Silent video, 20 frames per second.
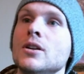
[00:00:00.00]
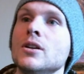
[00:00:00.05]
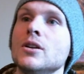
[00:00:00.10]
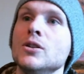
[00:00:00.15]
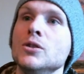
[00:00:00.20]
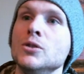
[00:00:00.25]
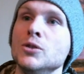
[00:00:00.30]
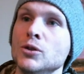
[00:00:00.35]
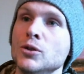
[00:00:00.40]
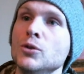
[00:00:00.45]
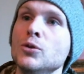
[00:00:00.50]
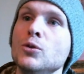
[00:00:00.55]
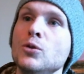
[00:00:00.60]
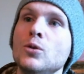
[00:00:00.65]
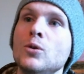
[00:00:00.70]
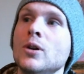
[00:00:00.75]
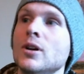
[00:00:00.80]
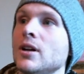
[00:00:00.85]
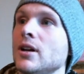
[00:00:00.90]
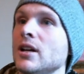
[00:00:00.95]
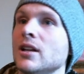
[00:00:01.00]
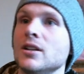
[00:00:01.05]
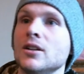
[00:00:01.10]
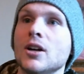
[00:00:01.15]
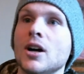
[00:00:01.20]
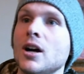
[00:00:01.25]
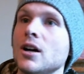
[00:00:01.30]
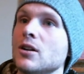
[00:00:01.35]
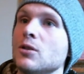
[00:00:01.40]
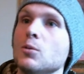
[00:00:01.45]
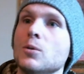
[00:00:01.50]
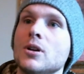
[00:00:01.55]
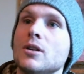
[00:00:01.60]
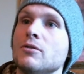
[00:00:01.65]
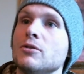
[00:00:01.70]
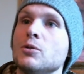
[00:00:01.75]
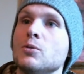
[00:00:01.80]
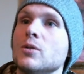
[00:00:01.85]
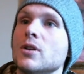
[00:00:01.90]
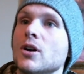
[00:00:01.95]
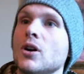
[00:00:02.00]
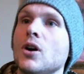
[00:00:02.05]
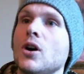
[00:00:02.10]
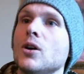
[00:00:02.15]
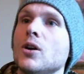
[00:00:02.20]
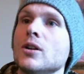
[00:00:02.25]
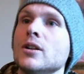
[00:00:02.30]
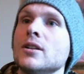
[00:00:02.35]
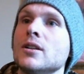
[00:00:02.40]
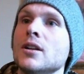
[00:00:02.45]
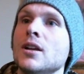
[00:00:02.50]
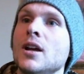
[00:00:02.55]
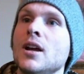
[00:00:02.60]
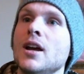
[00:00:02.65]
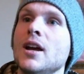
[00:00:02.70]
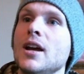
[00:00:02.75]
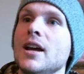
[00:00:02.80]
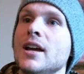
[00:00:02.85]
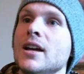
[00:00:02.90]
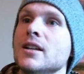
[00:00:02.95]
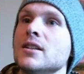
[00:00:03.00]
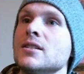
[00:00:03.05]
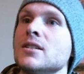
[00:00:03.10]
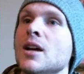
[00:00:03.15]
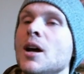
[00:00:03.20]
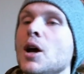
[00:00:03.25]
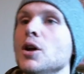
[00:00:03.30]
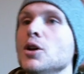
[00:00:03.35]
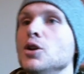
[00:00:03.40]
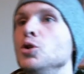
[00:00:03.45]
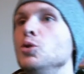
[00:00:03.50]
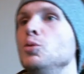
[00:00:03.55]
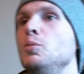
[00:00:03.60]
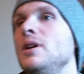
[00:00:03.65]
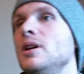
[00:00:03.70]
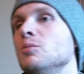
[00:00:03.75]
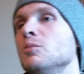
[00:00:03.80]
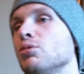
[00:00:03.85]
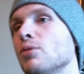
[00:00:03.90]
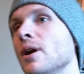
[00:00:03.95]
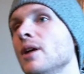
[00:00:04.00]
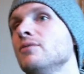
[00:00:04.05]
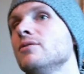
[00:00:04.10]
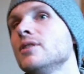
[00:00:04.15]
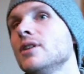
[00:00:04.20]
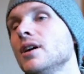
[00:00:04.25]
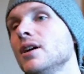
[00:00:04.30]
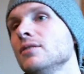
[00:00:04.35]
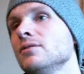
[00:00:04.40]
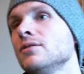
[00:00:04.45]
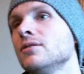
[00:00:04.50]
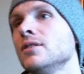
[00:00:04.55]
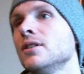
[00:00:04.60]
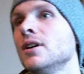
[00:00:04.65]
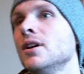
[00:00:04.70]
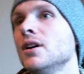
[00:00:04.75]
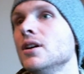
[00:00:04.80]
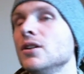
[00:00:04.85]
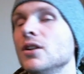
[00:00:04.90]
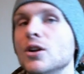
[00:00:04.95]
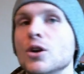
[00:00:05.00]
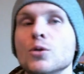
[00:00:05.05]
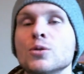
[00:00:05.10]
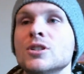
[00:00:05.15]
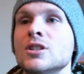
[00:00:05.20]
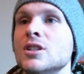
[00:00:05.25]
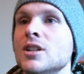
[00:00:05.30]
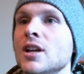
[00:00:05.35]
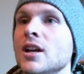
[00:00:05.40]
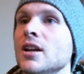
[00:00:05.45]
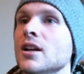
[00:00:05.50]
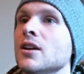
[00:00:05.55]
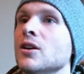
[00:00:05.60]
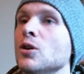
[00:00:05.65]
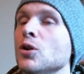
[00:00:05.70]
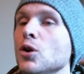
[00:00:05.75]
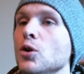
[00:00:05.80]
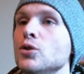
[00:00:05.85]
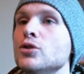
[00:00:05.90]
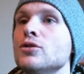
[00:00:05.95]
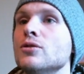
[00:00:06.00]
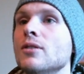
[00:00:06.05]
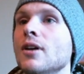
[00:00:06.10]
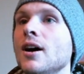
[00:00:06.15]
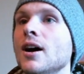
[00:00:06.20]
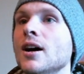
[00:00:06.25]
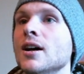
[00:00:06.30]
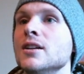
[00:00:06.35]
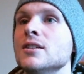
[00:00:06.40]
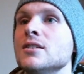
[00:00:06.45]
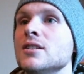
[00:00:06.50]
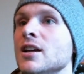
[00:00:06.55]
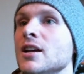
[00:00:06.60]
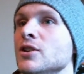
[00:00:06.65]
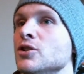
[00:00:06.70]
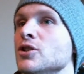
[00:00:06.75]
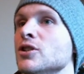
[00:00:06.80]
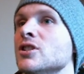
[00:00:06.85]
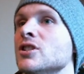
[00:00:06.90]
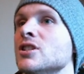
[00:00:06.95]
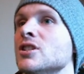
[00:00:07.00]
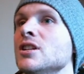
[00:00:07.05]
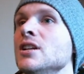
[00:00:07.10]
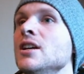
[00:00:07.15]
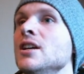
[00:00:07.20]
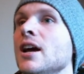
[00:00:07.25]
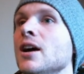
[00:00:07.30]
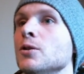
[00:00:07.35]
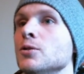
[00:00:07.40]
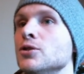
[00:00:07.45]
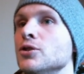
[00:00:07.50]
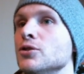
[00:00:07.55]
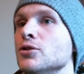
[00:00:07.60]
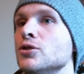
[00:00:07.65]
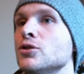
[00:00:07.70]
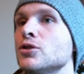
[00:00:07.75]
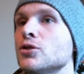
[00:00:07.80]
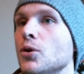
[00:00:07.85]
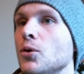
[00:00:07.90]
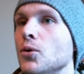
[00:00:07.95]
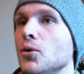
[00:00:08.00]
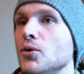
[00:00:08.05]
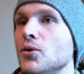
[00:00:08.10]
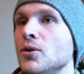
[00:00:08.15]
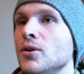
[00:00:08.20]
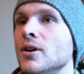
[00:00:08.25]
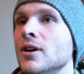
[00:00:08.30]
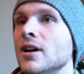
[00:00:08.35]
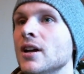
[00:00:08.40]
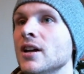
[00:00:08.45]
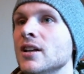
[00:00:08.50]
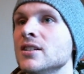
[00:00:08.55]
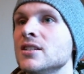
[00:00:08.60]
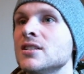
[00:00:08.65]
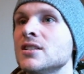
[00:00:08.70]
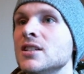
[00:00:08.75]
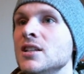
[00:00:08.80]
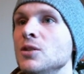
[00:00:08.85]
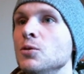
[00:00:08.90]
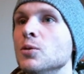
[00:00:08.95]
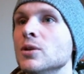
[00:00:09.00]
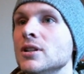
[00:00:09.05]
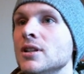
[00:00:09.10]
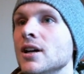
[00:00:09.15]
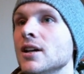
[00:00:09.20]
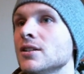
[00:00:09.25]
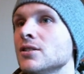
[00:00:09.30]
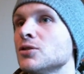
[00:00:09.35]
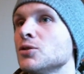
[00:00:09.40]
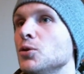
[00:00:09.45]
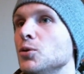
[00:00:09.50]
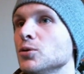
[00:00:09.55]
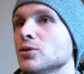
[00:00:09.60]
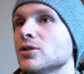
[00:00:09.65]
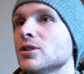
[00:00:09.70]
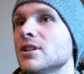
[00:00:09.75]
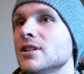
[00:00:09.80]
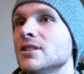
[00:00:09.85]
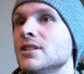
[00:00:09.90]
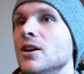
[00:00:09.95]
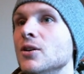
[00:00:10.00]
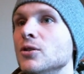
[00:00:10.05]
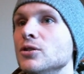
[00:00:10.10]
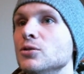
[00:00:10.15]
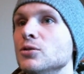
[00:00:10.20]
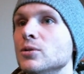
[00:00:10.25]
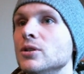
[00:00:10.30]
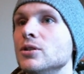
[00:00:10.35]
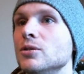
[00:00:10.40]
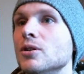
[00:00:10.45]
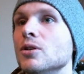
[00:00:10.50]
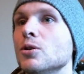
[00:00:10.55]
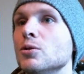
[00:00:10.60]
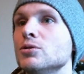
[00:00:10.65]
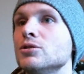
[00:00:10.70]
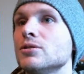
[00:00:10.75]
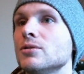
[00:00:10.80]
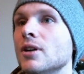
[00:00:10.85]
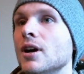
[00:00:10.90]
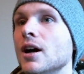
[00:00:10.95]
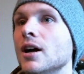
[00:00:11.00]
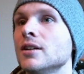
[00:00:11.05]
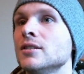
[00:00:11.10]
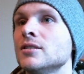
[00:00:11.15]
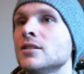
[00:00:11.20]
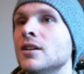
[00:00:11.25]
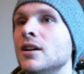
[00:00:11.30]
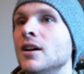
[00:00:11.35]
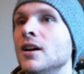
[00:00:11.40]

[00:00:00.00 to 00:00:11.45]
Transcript: you and God, or whatever you want to call it. It's you being brave enough to go sit, close your eyes, and just seek out your soul and see what that soul's going to tell you when you close your eyes.